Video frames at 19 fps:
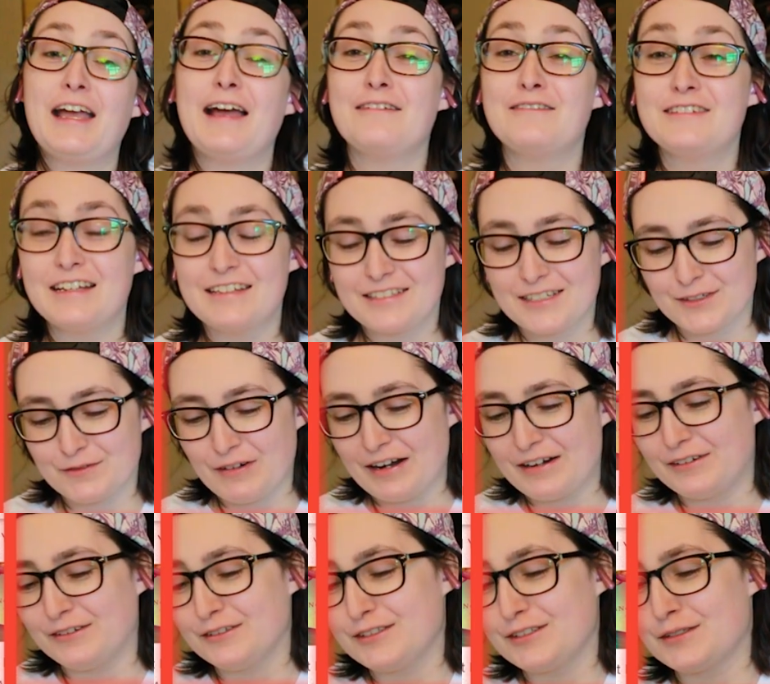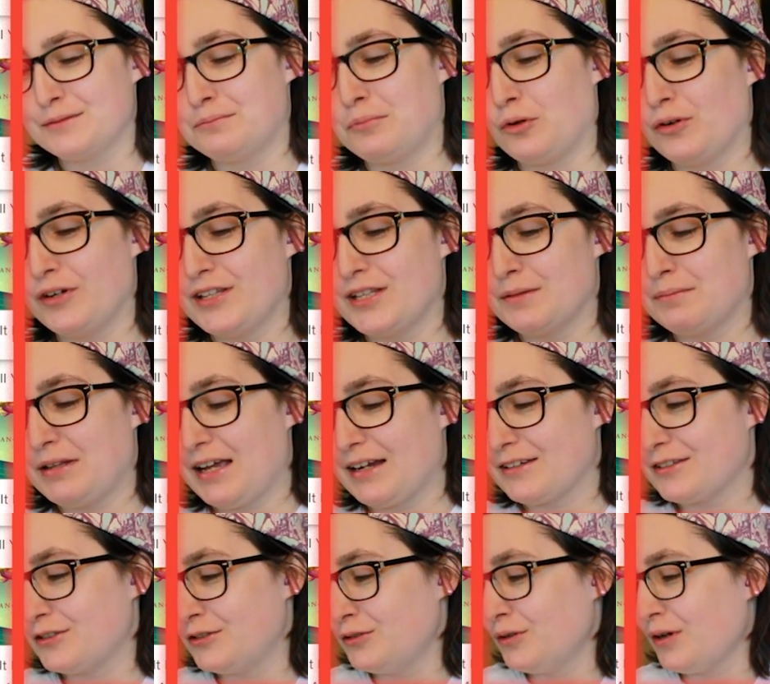We have Jason Reynolds, The Boy in the Black
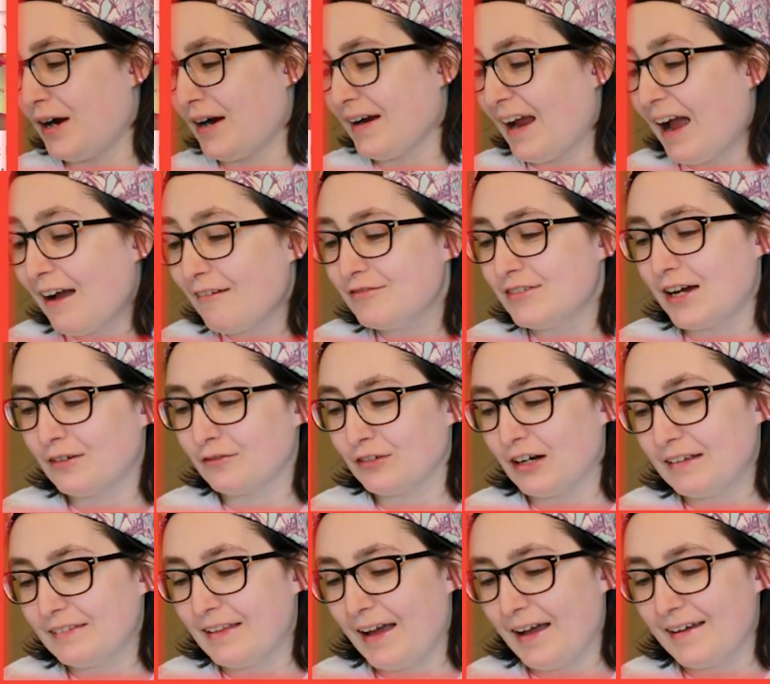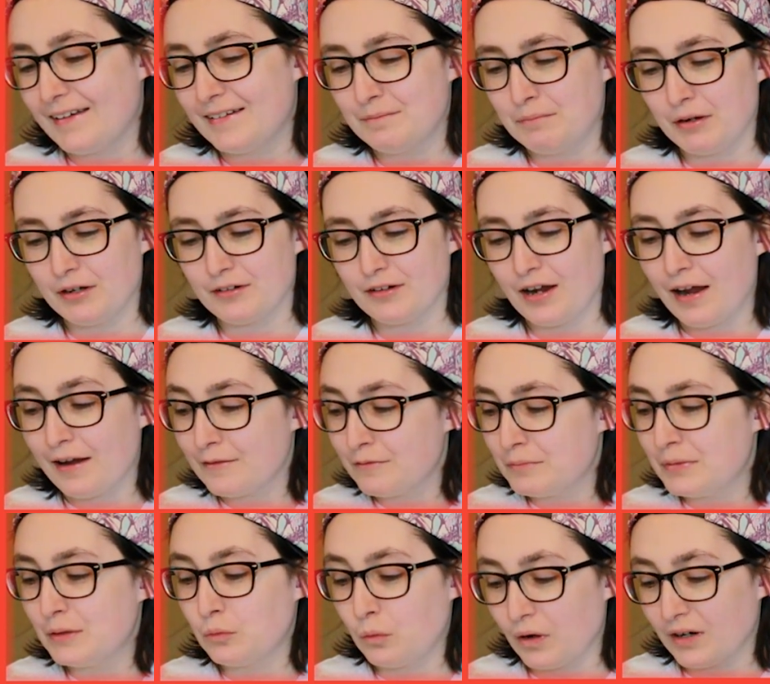Suit. I have not read that, but I've
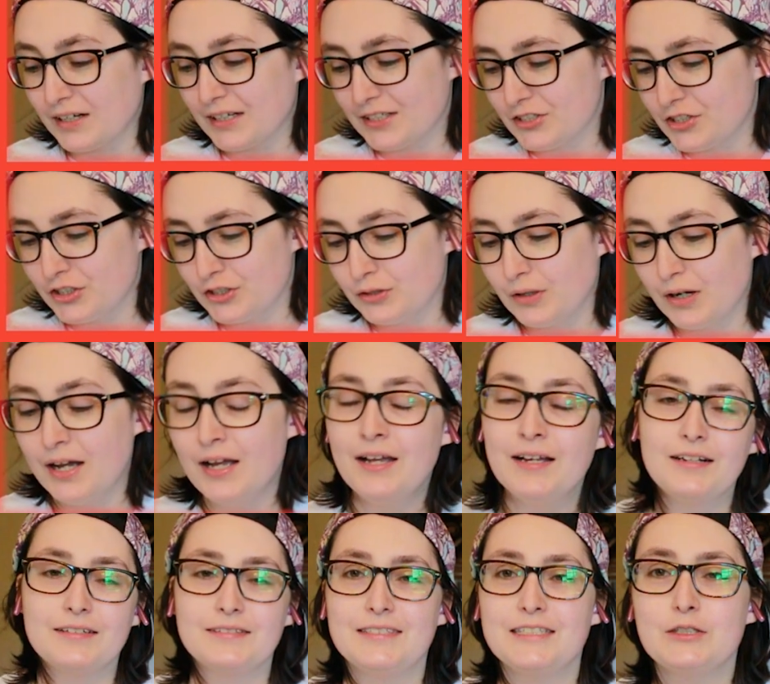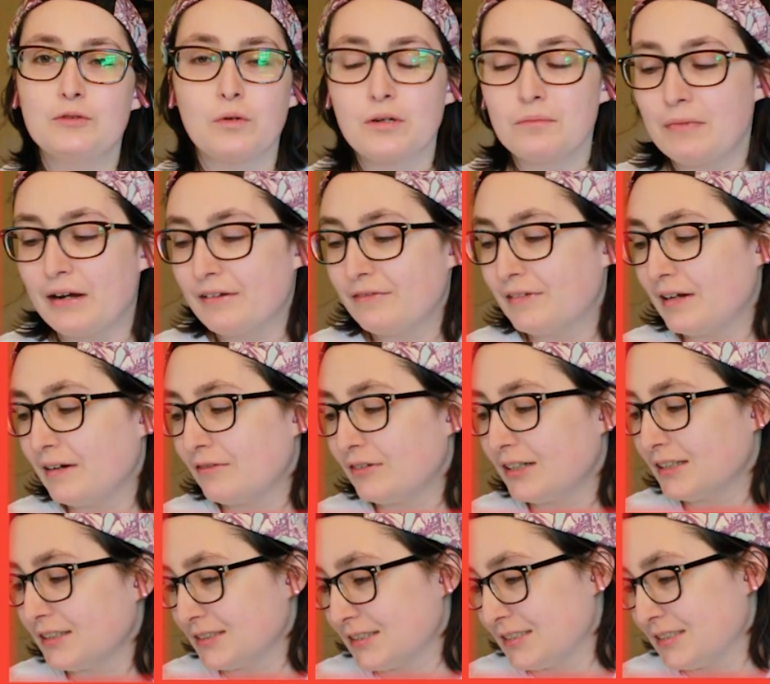been wanting to because he's one of my
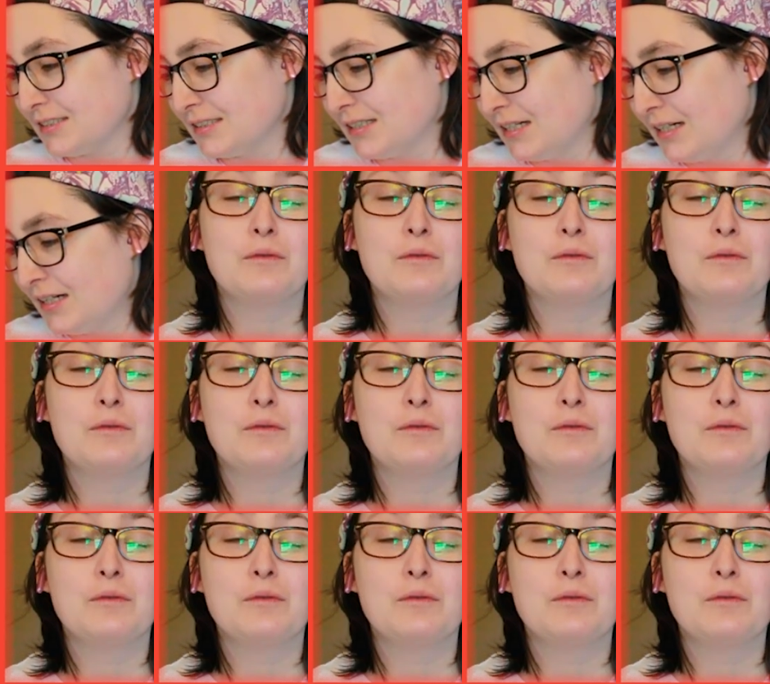favorites.